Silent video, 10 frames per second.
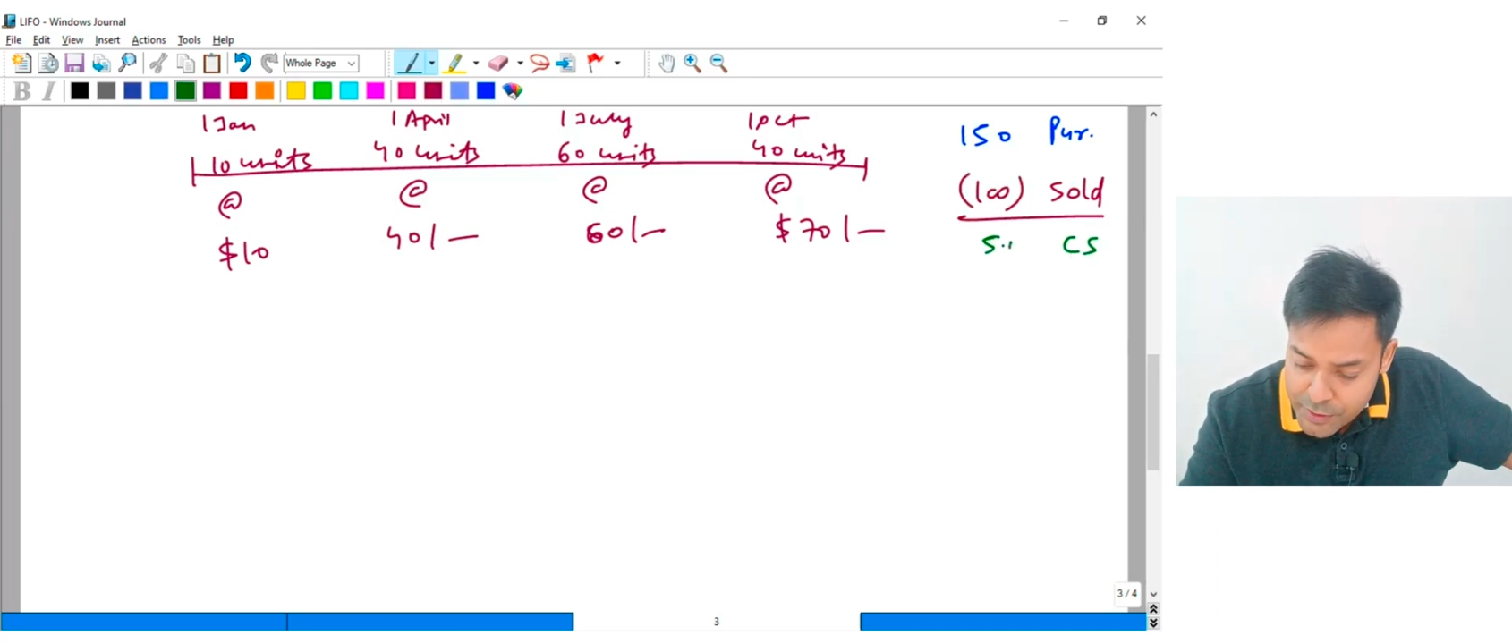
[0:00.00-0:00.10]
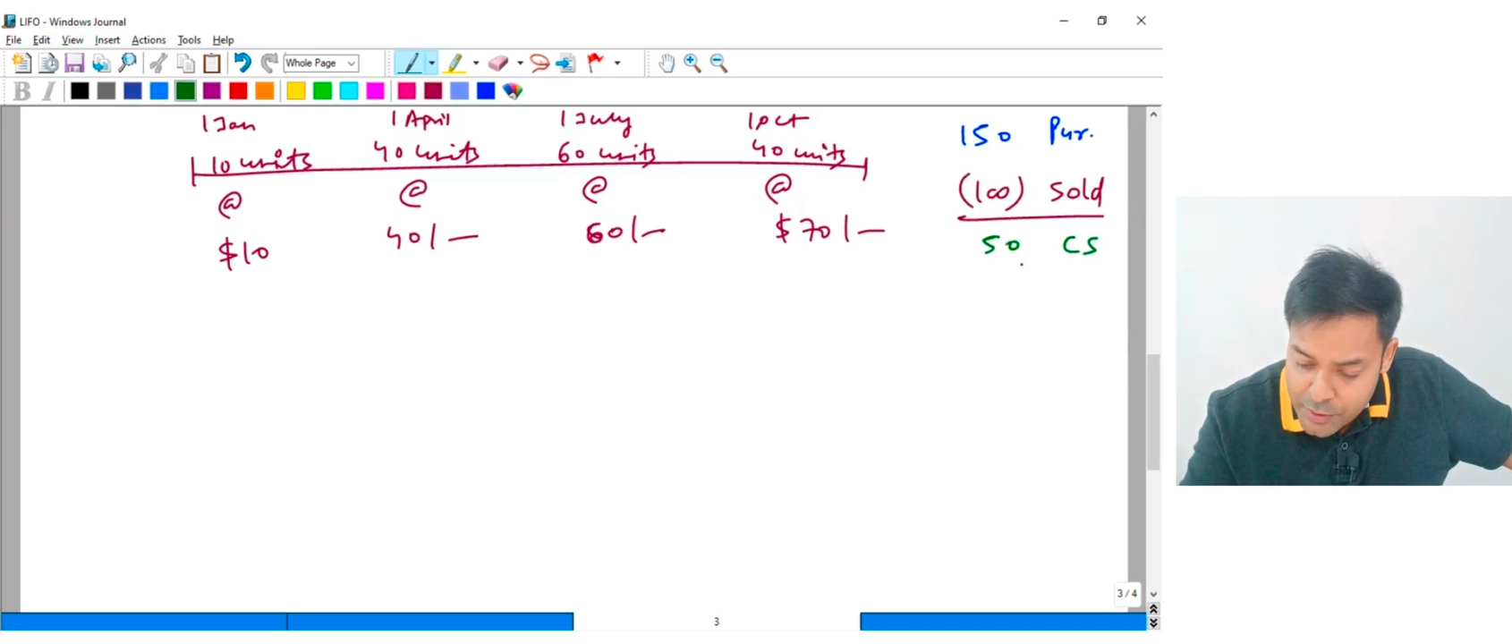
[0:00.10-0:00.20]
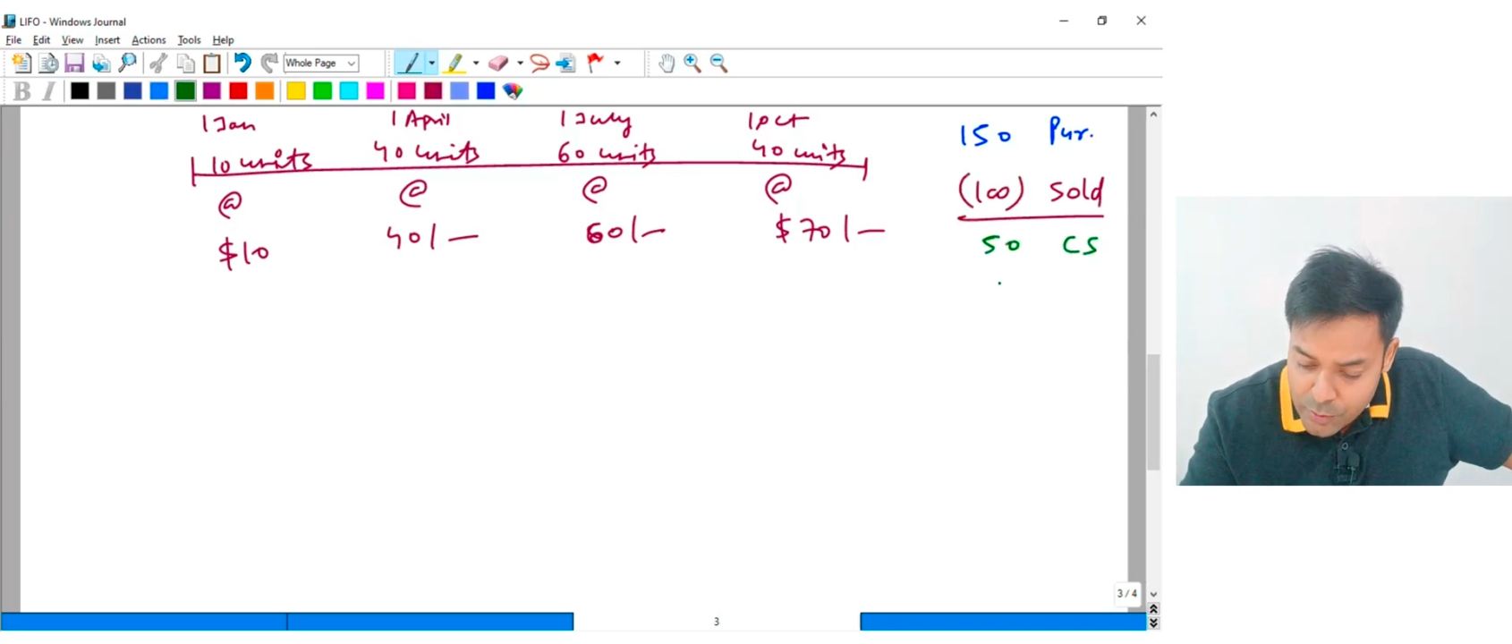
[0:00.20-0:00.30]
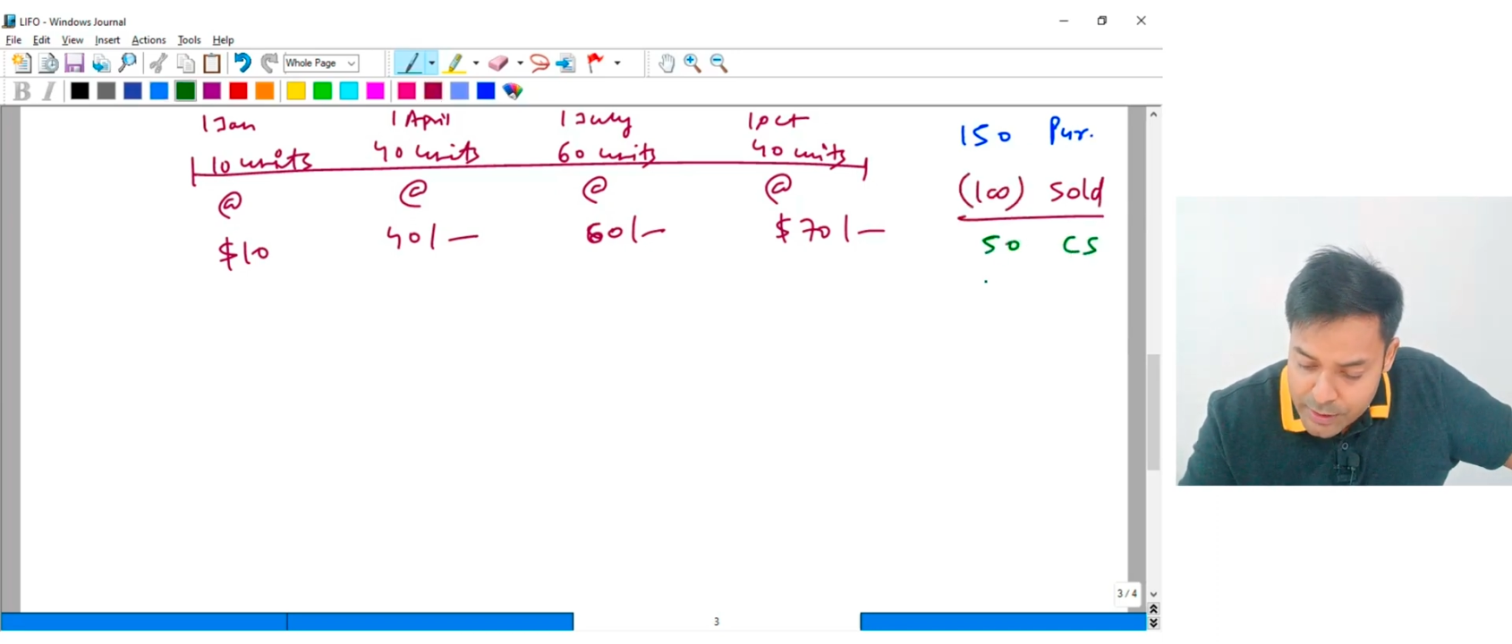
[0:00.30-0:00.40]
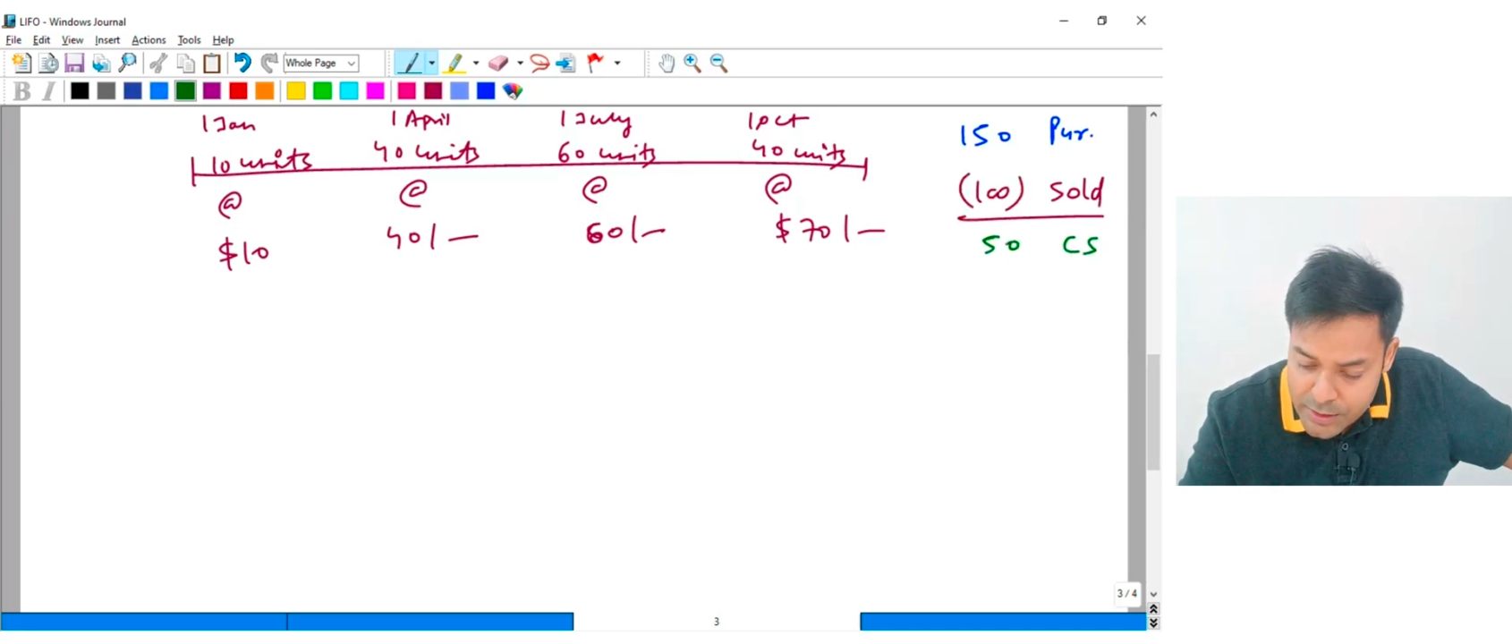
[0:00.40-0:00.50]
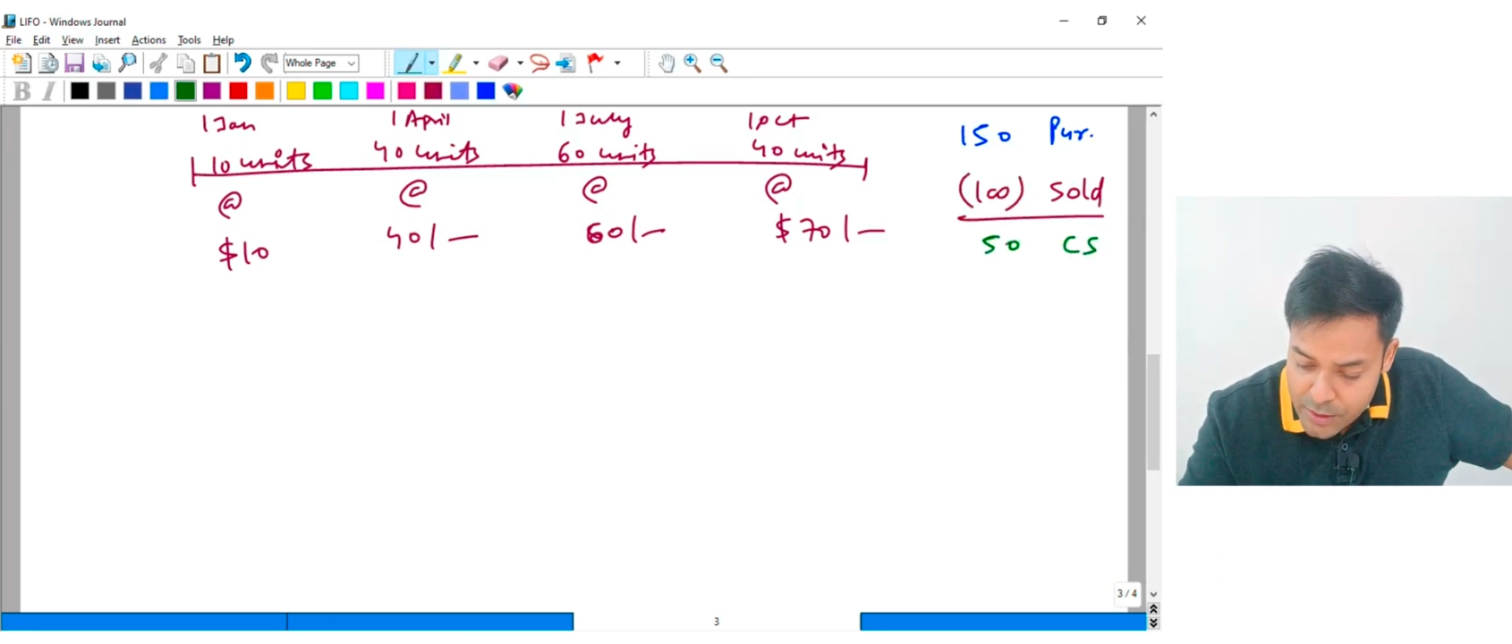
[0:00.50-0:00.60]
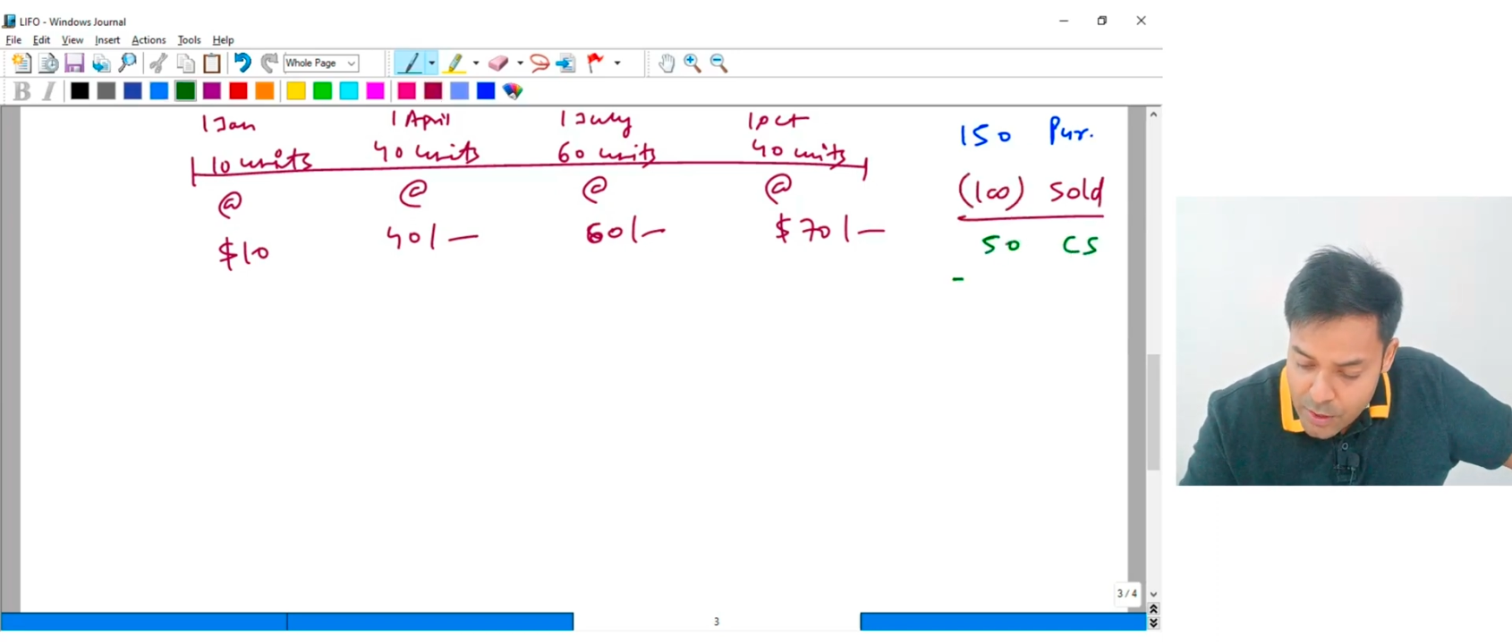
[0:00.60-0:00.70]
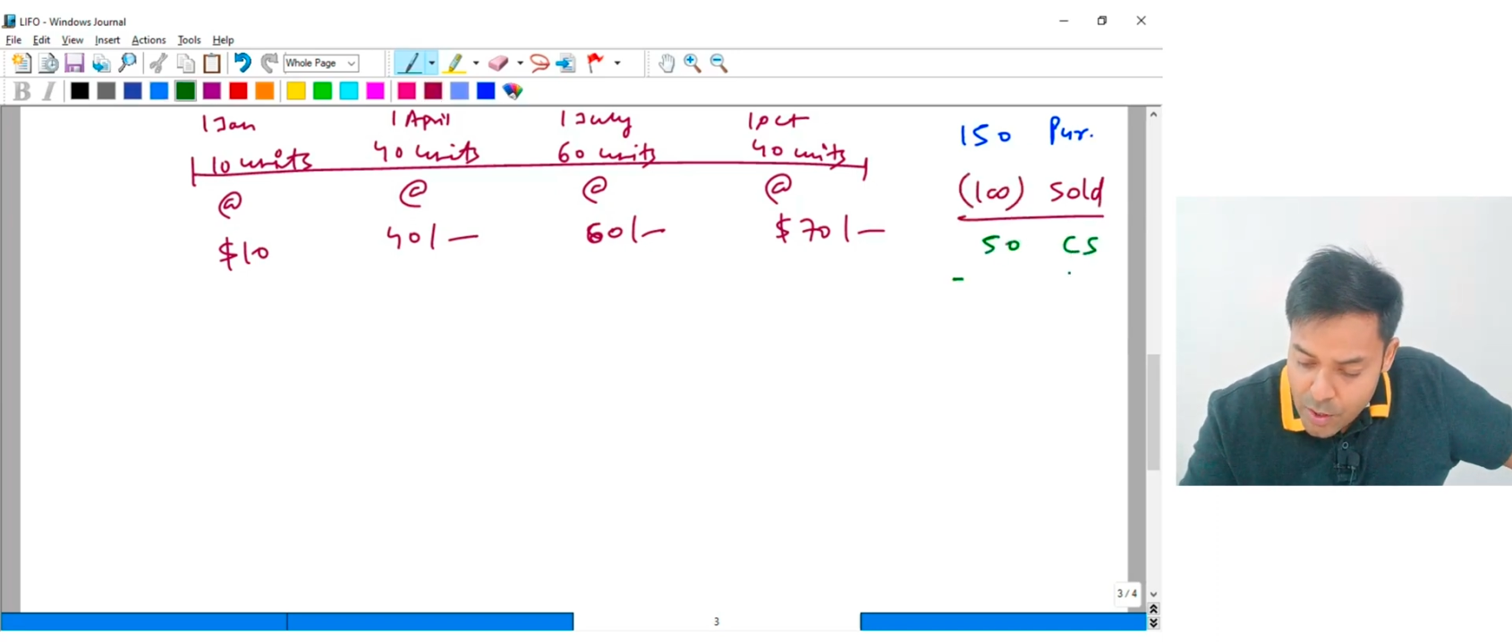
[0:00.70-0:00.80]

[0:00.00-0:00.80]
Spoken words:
units.